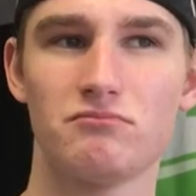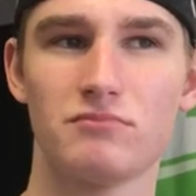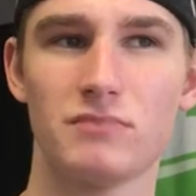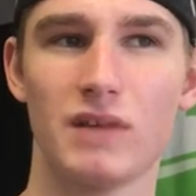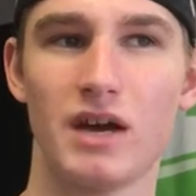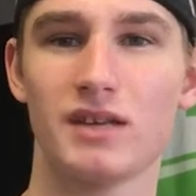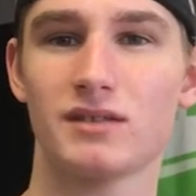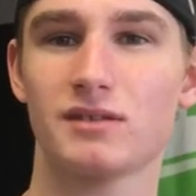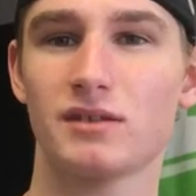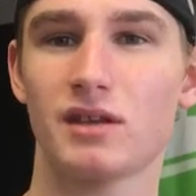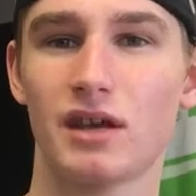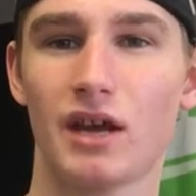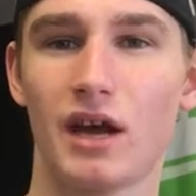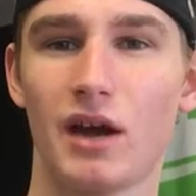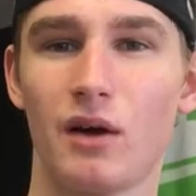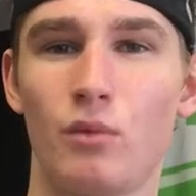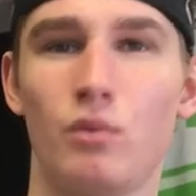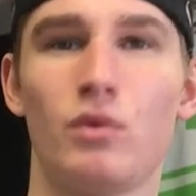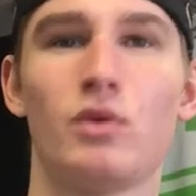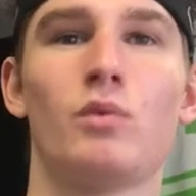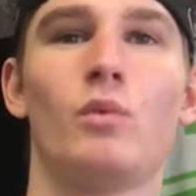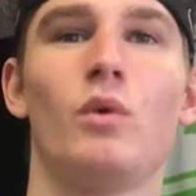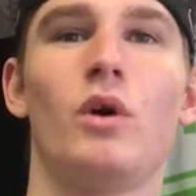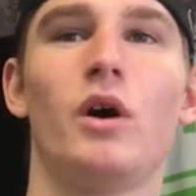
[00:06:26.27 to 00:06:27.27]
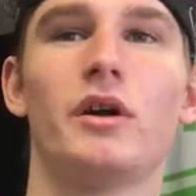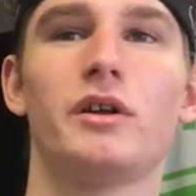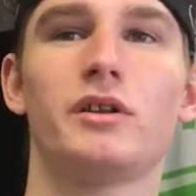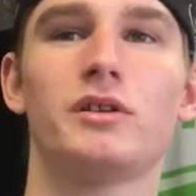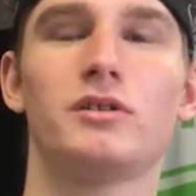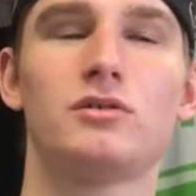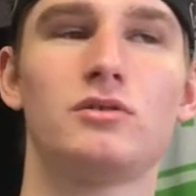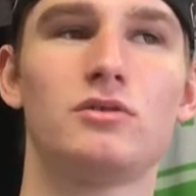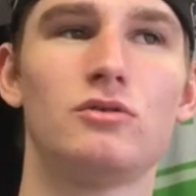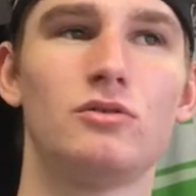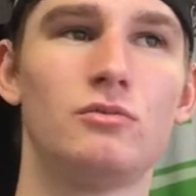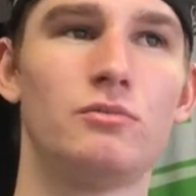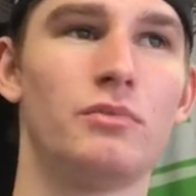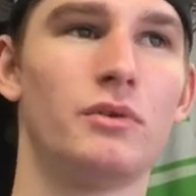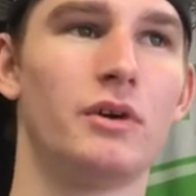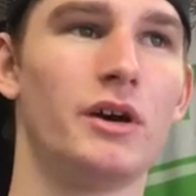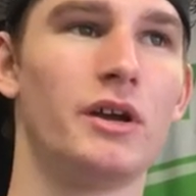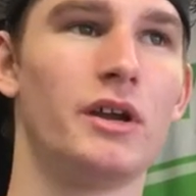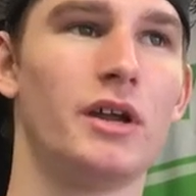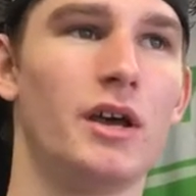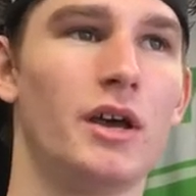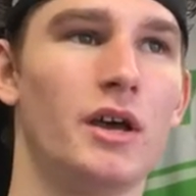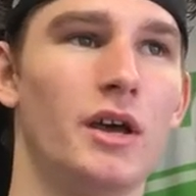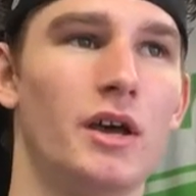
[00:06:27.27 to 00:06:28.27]
as like I would wanted to,
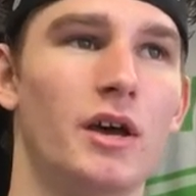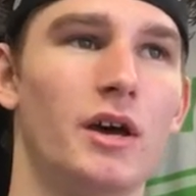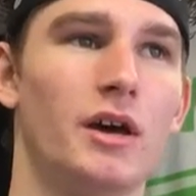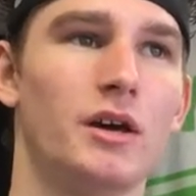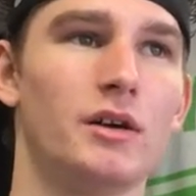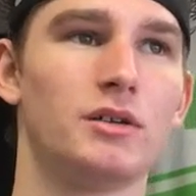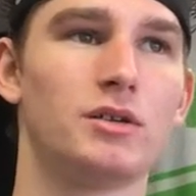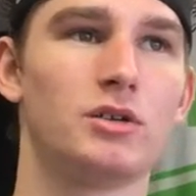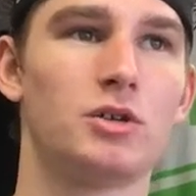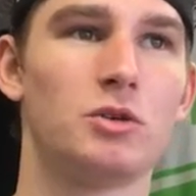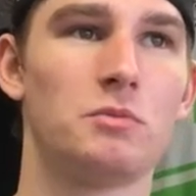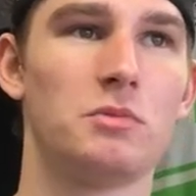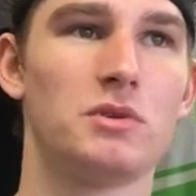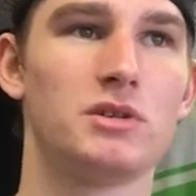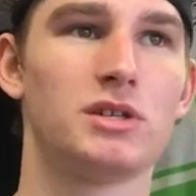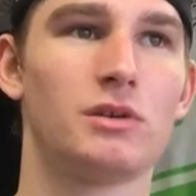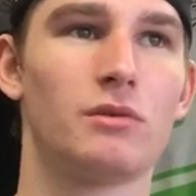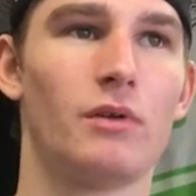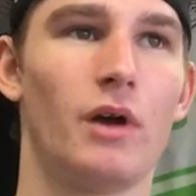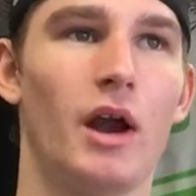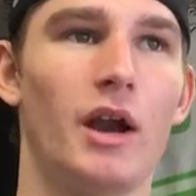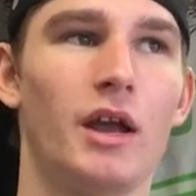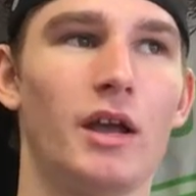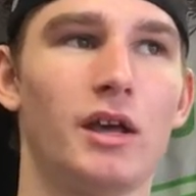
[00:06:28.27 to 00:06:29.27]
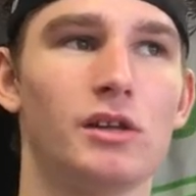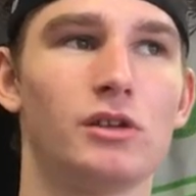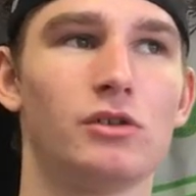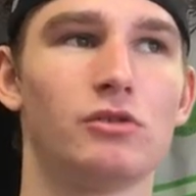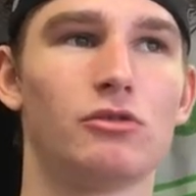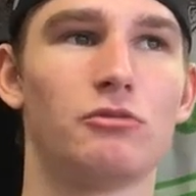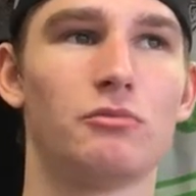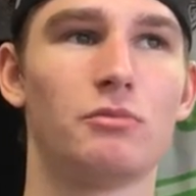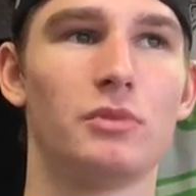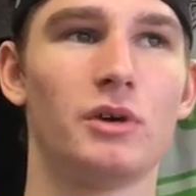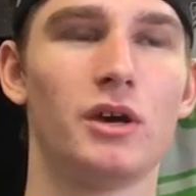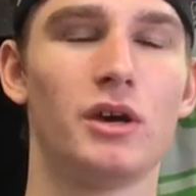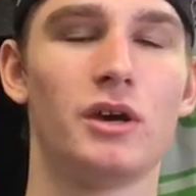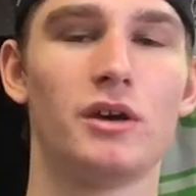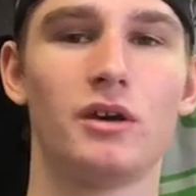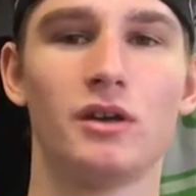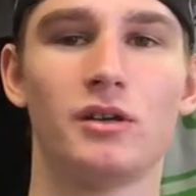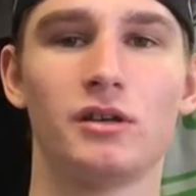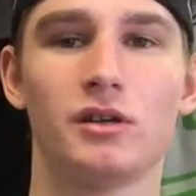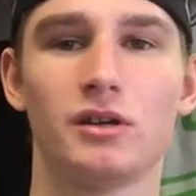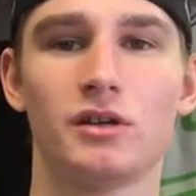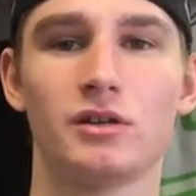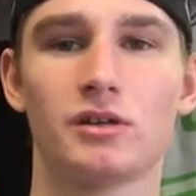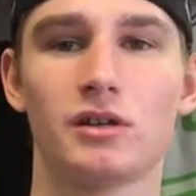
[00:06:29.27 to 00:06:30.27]
but I was too busy riding a little bit
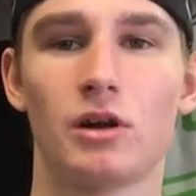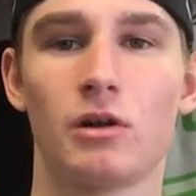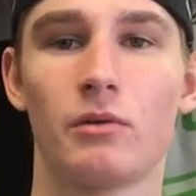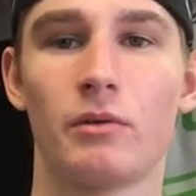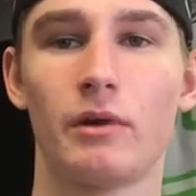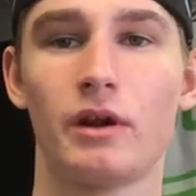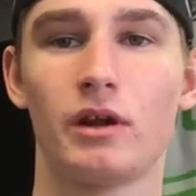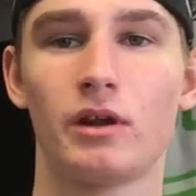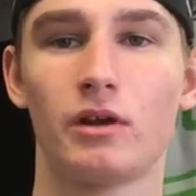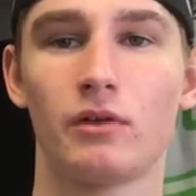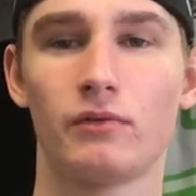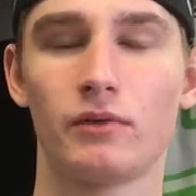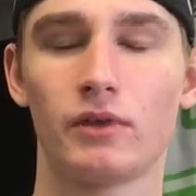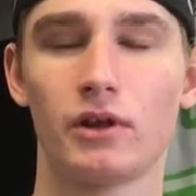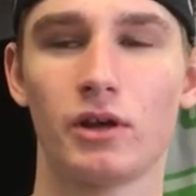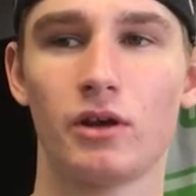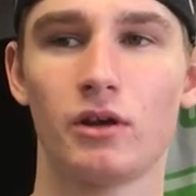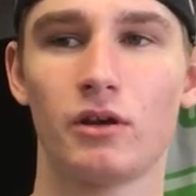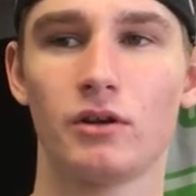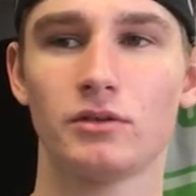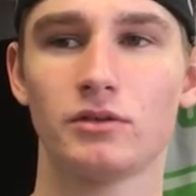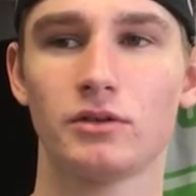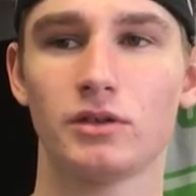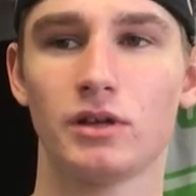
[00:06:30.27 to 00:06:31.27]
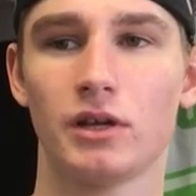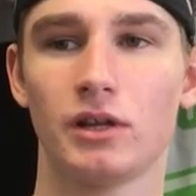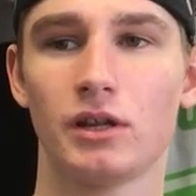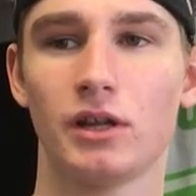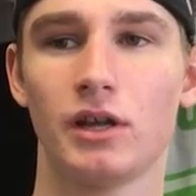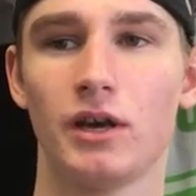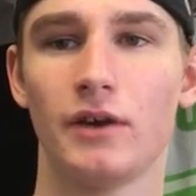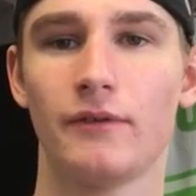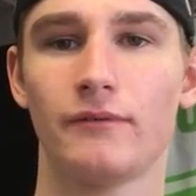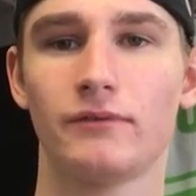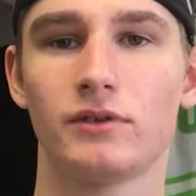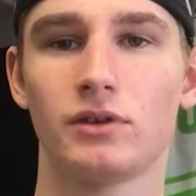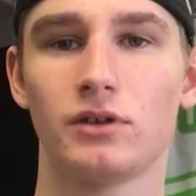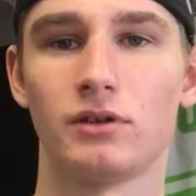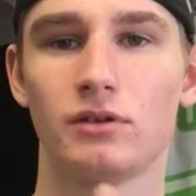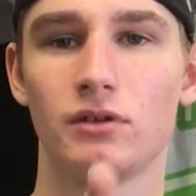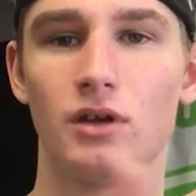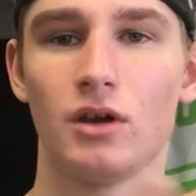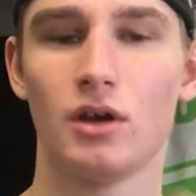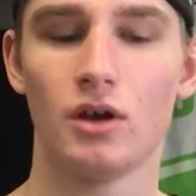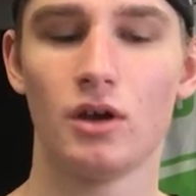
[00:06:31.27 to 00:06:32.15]
and then it started raining over there, so I left and